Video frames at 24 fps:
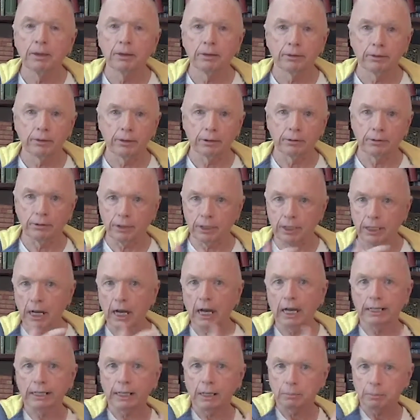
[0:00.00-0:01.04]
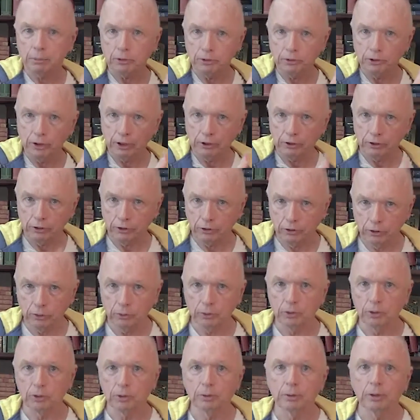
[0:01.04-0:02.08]
The God I presented to
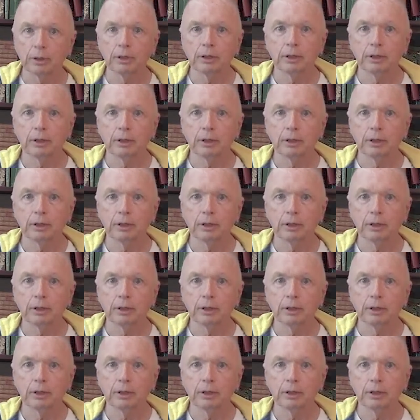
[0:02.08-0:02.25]
you